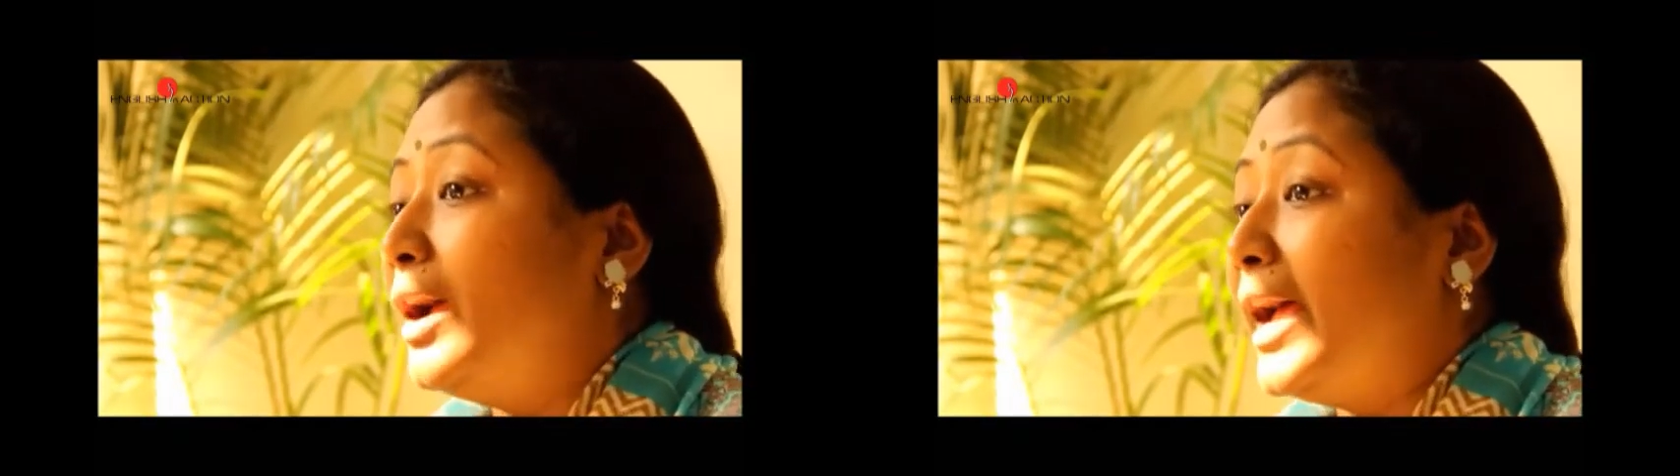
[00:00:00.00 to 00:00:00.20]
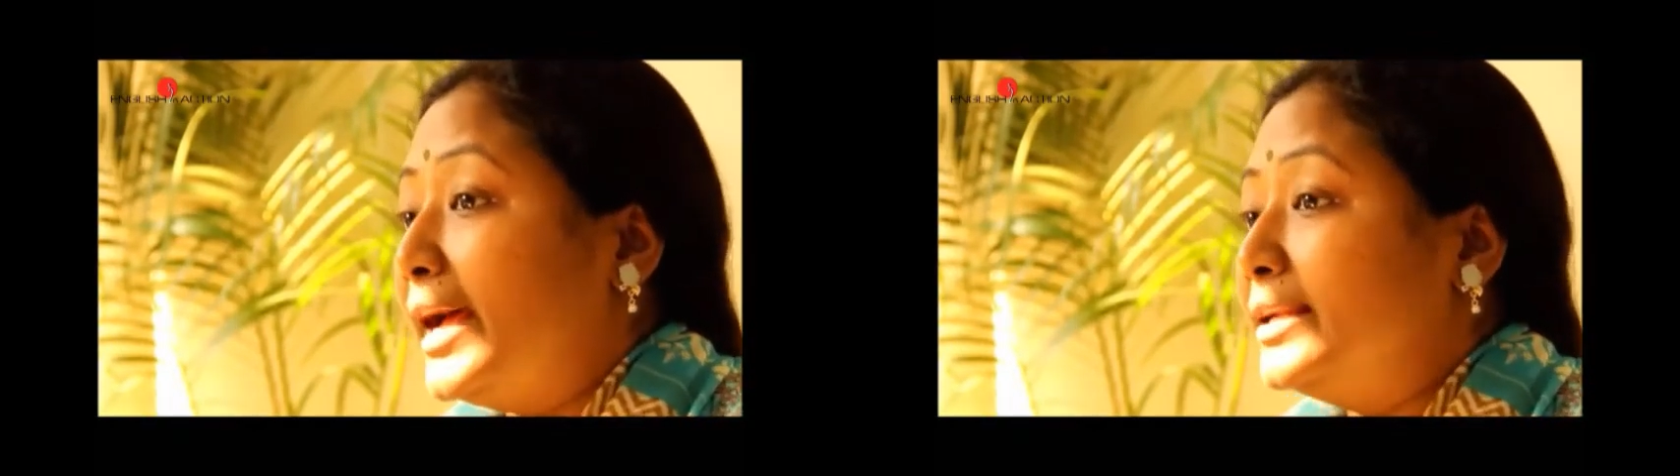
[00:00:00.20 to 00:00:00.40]

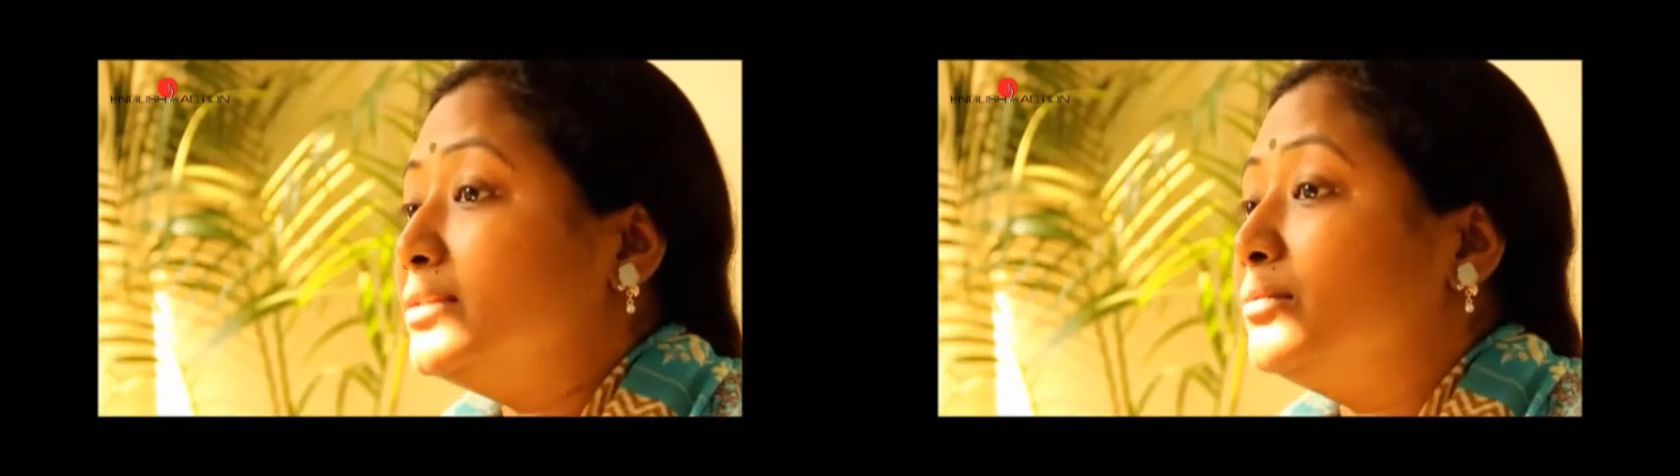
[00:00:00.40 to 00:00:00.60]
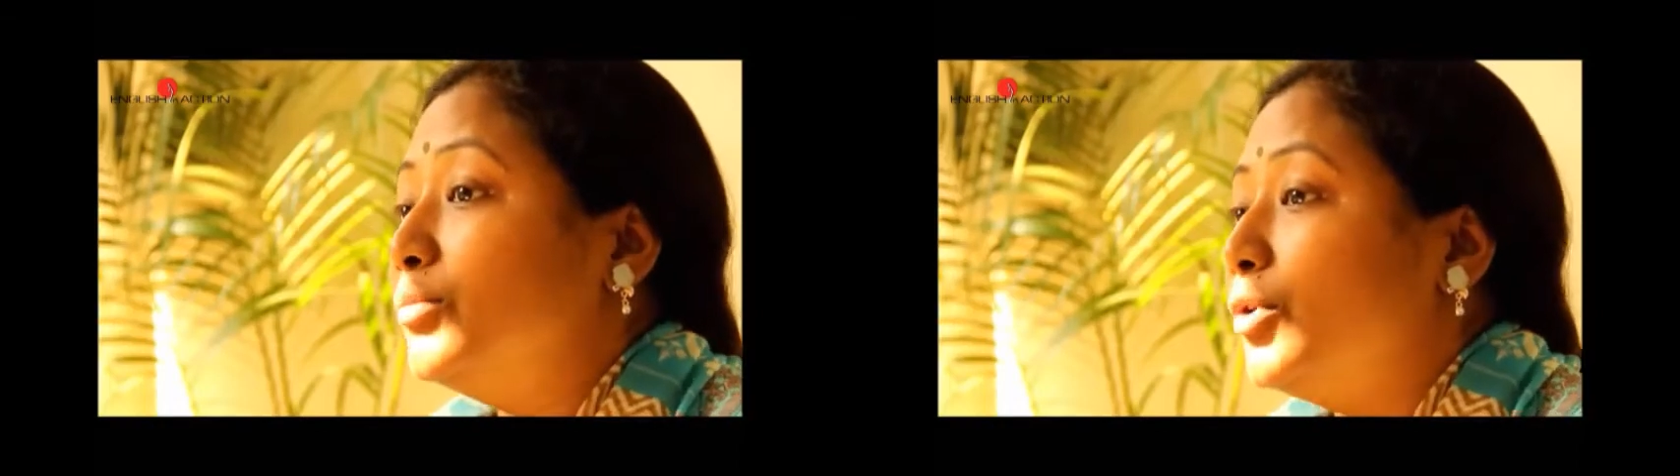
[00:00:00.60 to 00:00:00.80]
had
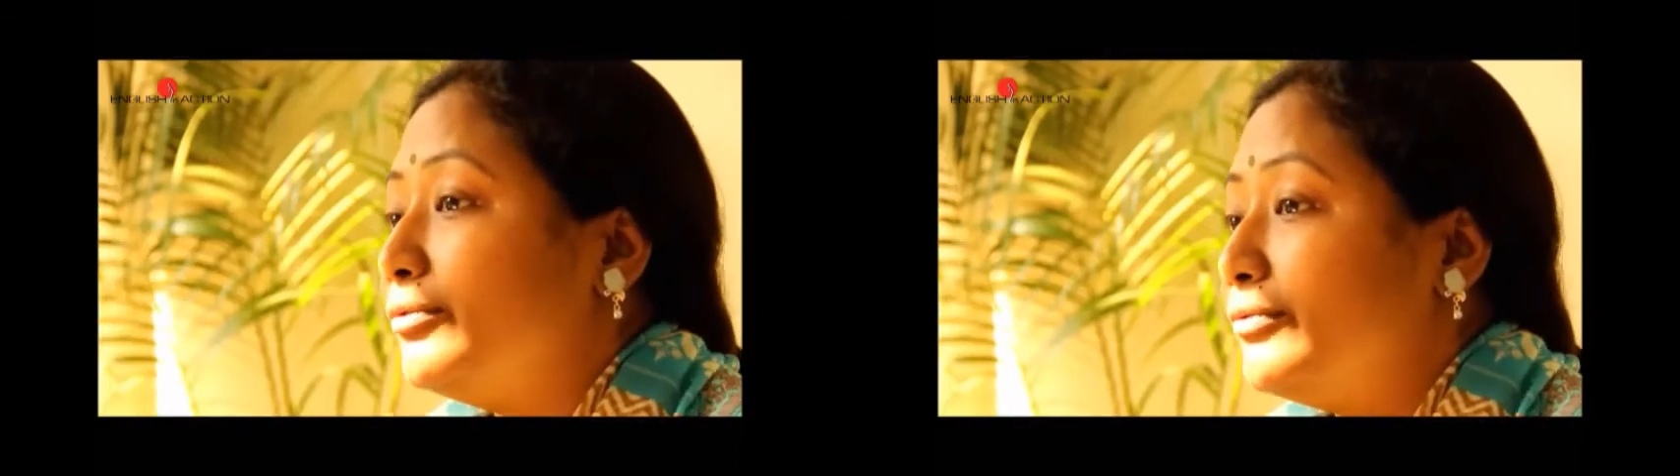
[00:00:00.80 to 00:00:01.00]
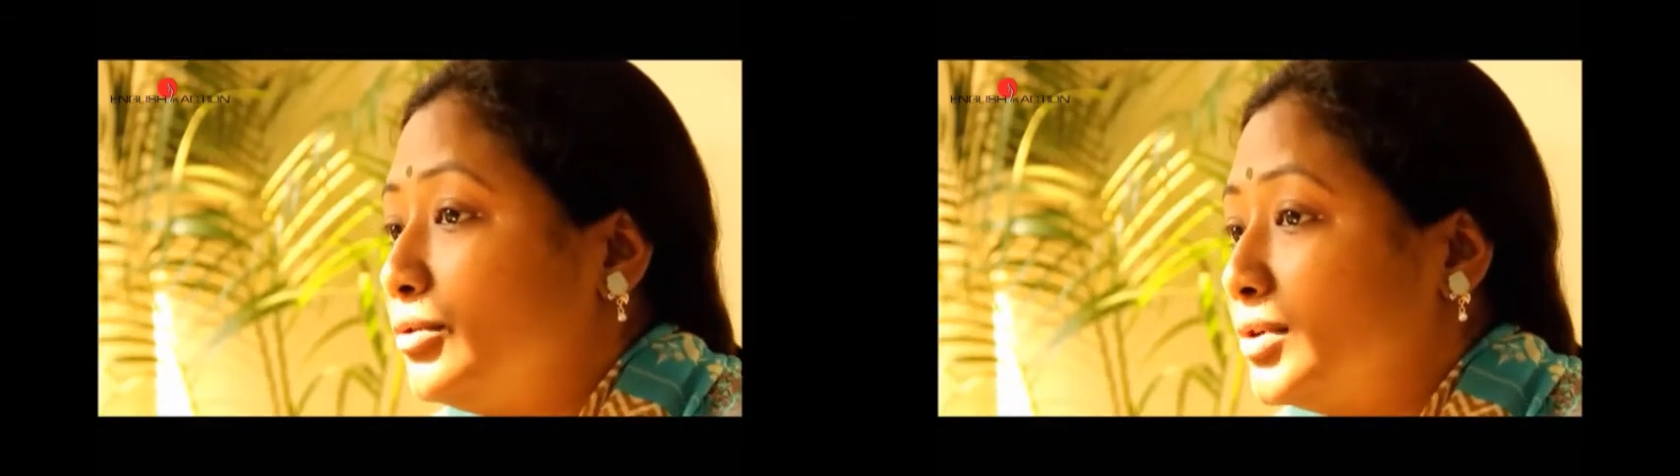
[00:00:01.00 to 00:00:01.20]
more
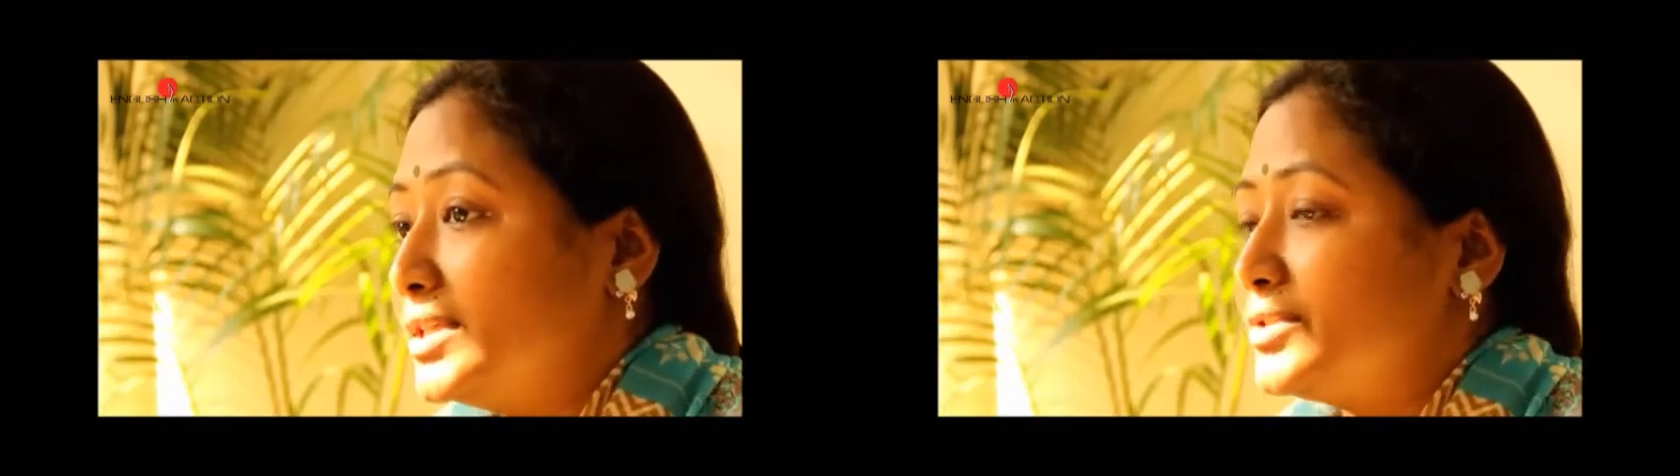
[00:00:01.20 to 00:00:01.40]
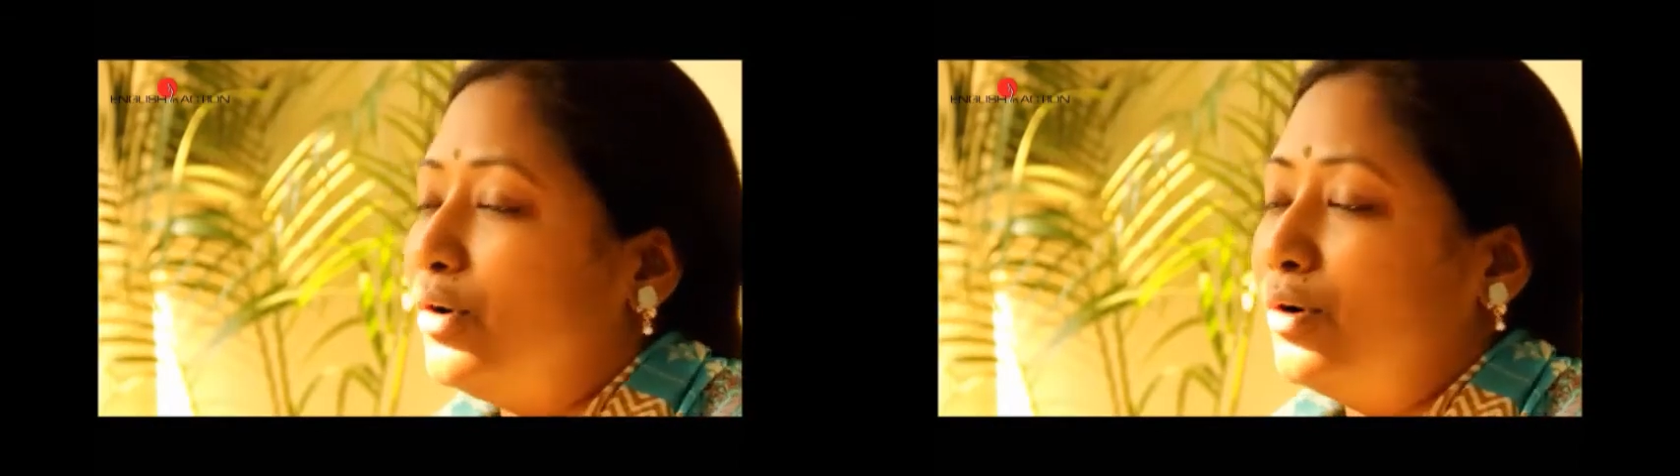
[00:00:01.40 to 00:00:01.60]

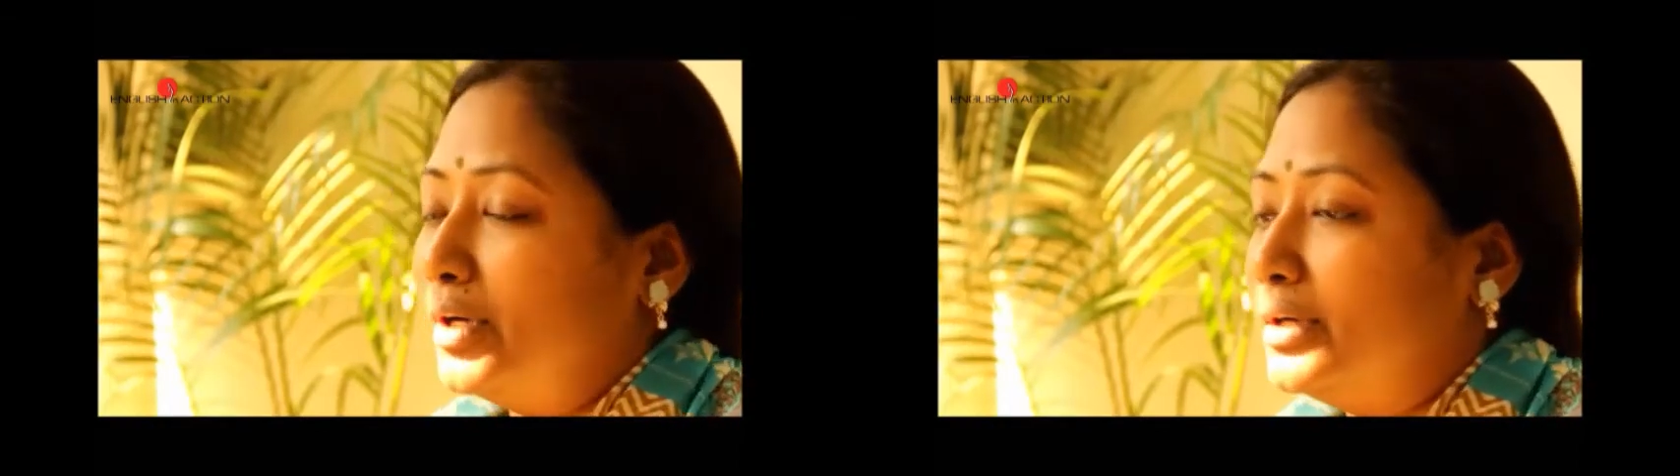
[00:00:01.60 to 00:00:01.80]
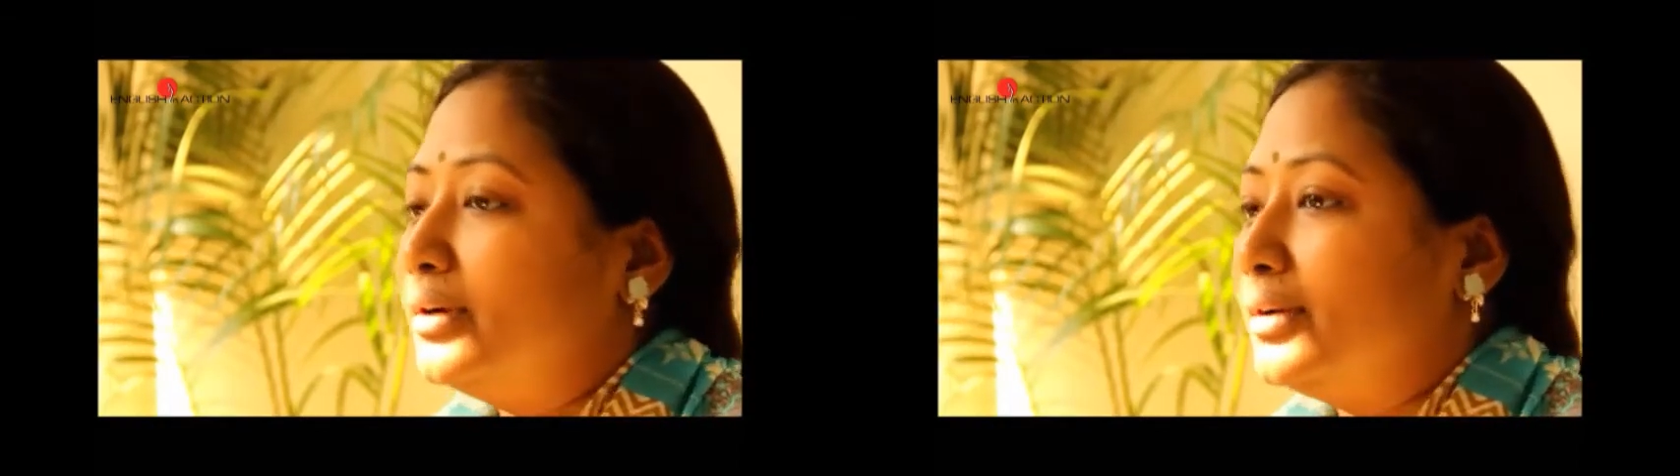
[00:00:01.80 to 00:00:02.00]
focus
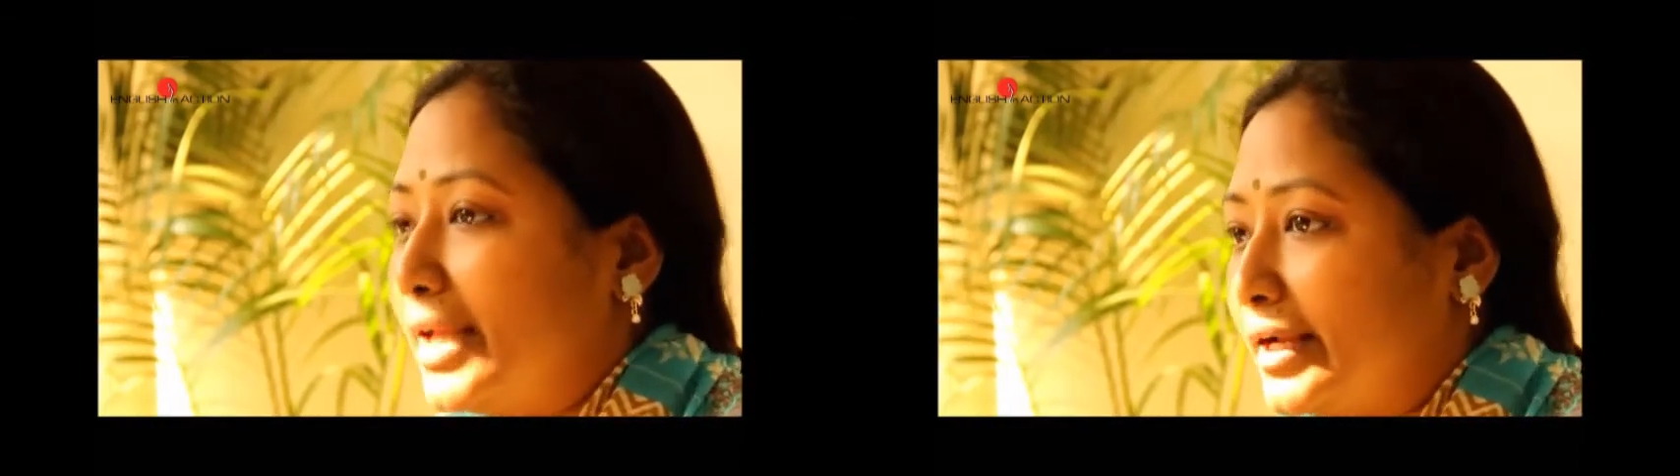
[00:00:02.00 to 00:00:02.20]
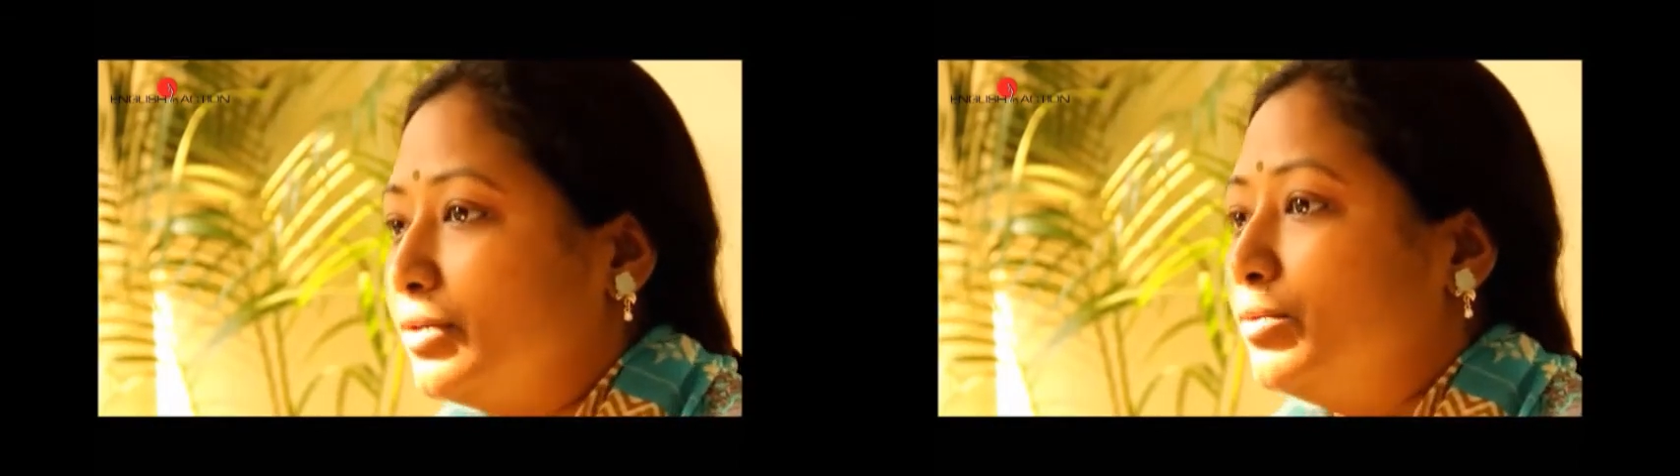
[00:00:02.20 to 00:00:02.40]
or
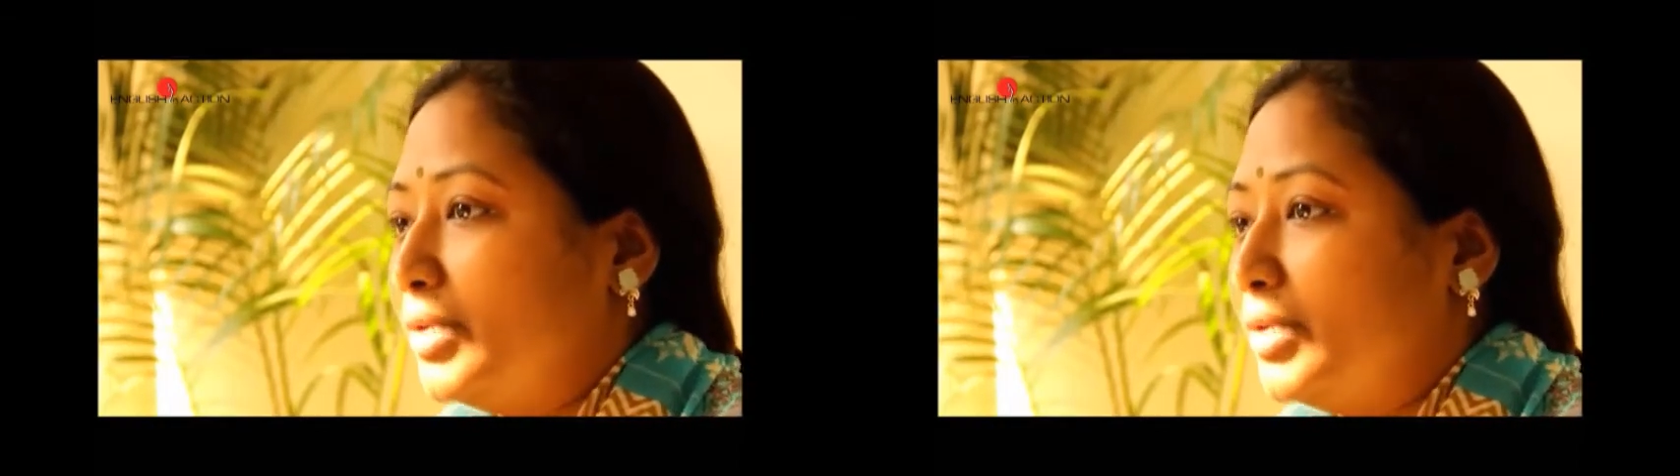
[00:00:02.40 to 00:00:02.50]
like